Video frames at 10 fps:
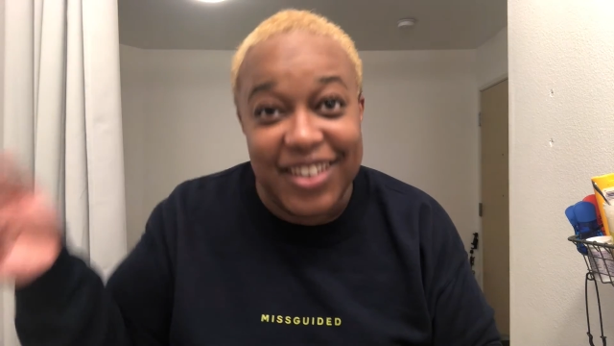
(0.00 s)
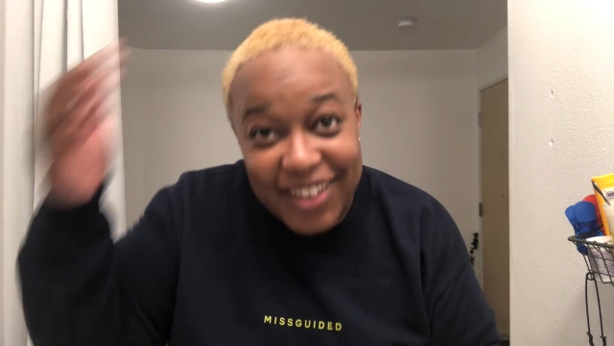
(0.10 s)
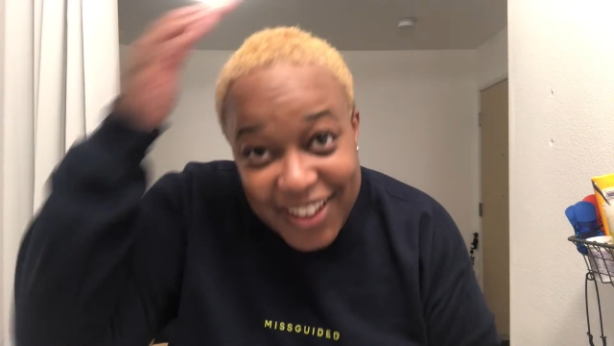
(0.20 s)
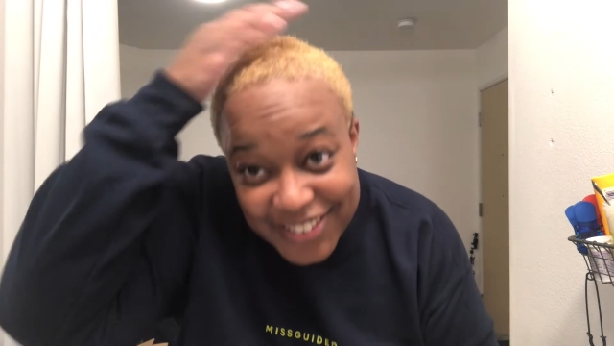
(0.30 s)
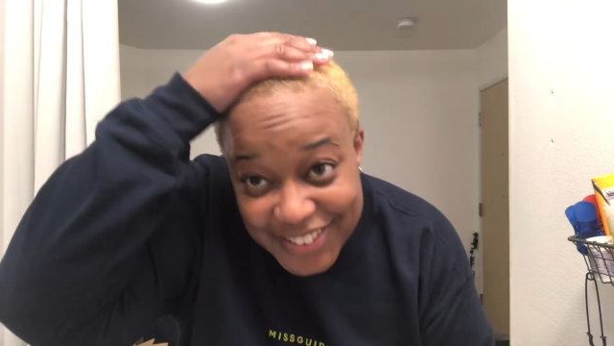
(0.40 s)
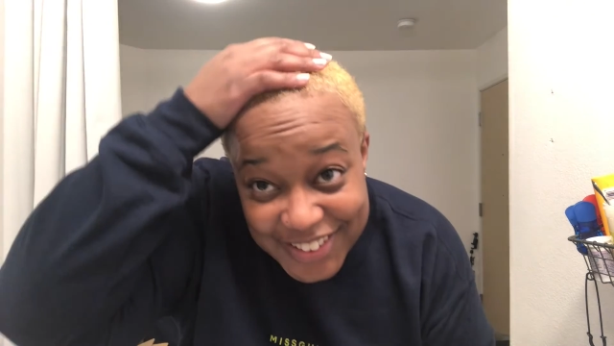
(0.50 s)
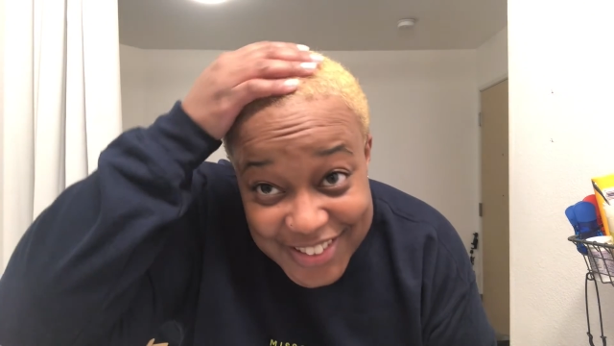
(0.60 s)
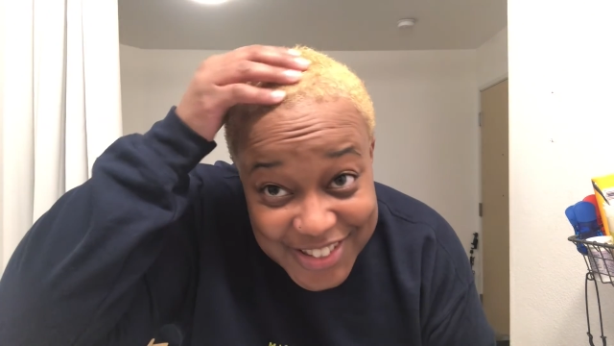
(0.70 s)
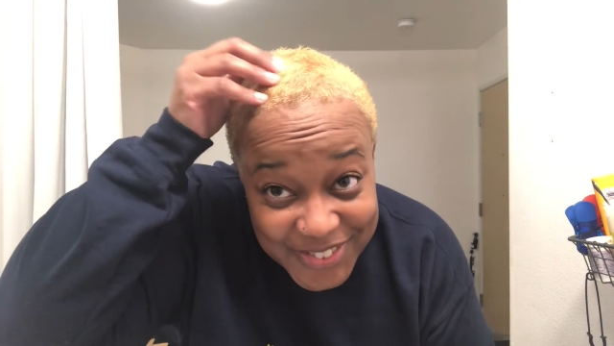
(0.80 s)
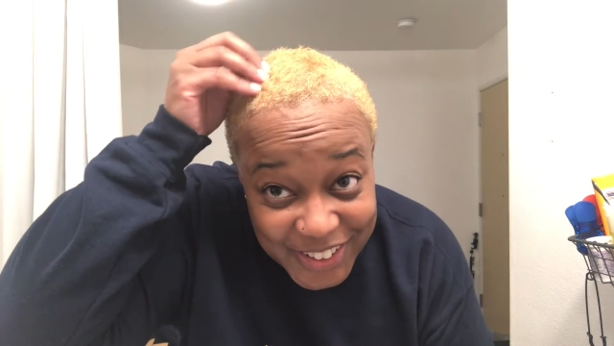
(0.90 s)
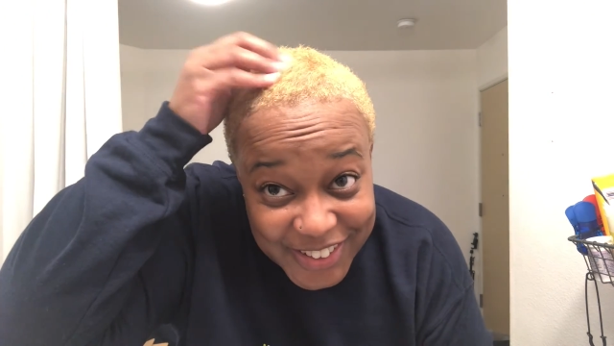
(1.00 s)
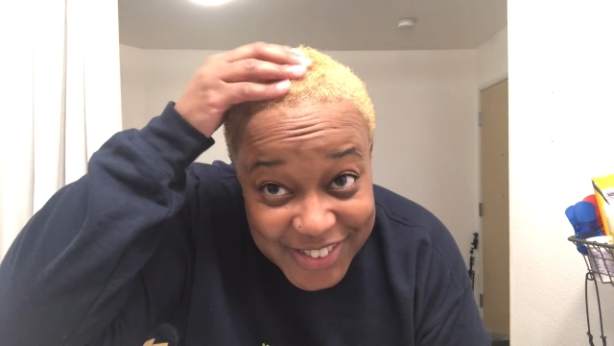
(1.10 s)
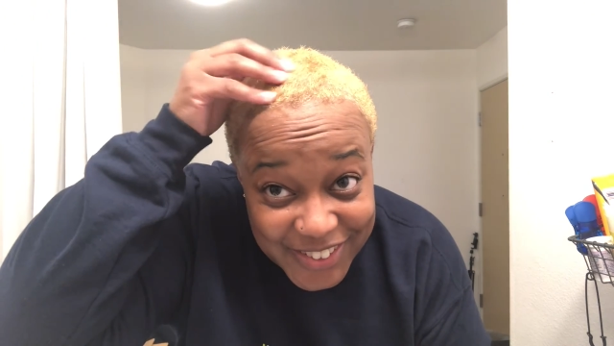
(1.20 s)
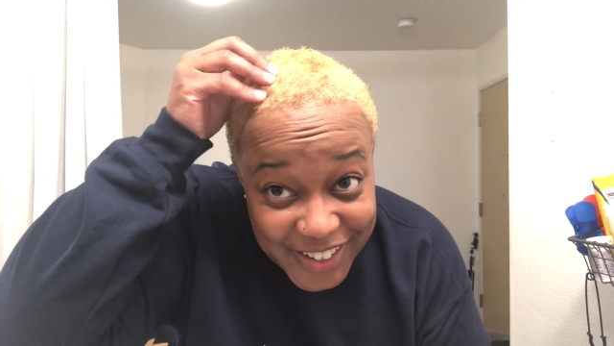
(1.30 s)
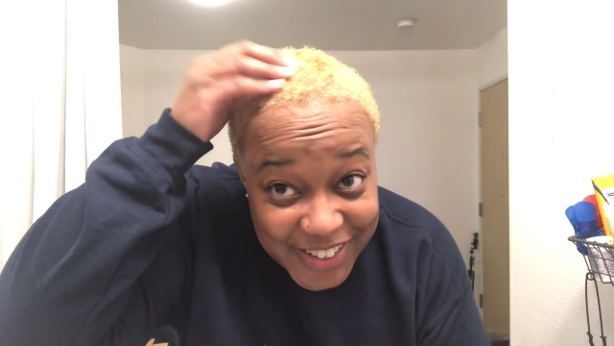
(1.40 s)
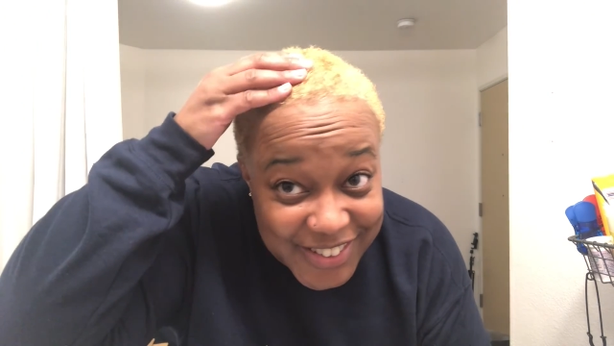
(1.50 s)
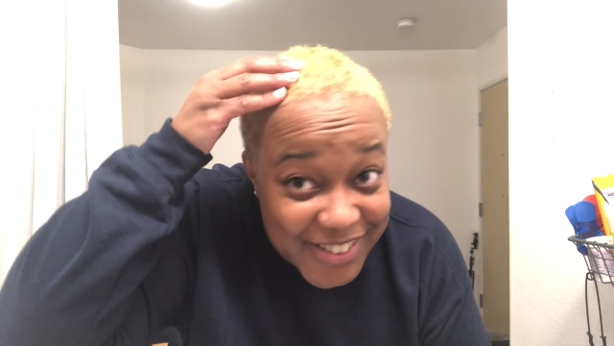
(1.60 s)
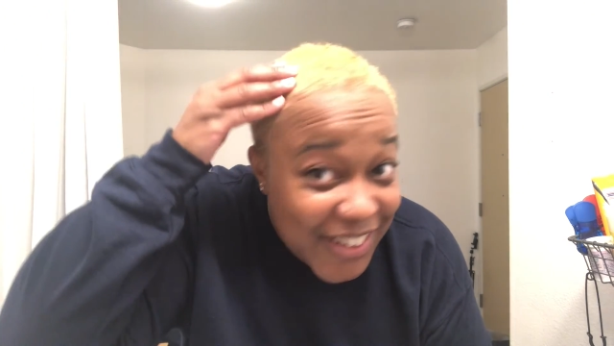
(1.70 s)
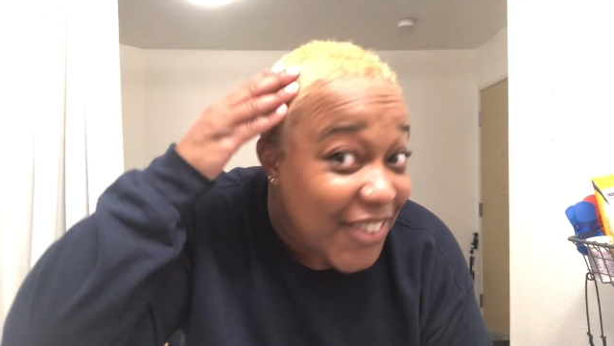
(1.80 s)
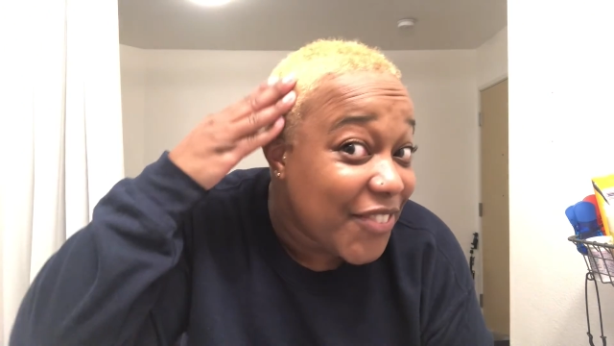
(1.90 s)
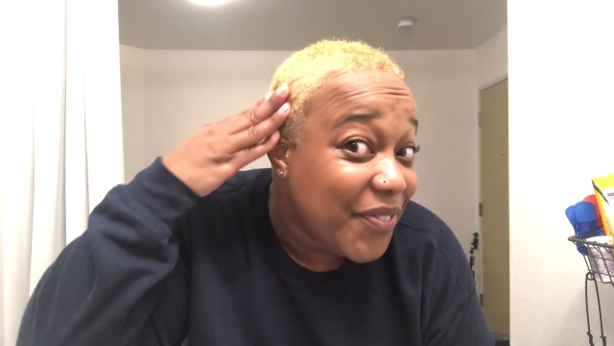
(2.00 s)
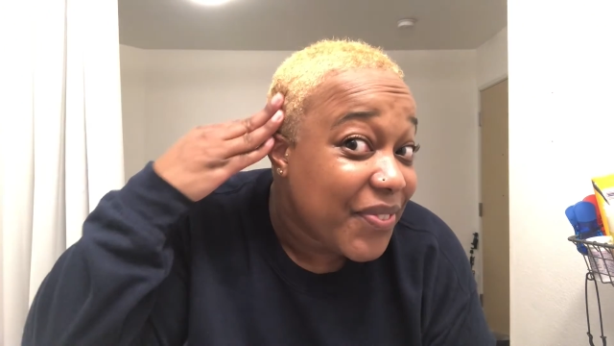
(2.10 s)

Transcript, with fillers: I don't think this works, right? So,